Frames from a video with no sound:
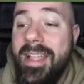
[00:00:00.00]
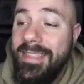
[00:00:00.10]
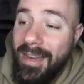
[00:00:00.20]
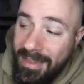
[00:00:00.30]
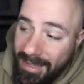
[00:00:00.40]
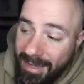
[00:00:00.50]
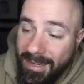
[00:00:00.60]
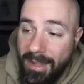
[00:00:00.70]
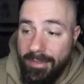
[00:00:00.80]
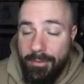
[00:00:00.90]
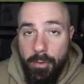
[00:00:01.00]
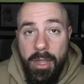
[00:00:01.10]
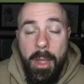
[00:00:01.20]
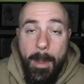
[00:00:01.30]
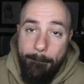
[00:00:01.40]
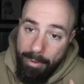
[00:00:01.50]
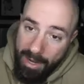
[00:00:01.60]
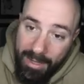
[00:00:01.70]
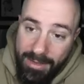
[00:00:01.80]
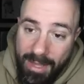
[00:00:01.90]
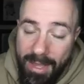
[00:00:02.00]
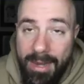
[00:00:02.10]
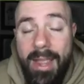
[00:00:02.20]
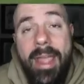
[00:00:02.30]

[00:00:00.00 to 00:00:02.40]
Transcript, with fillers: Didn't think he'd get to it, but he did.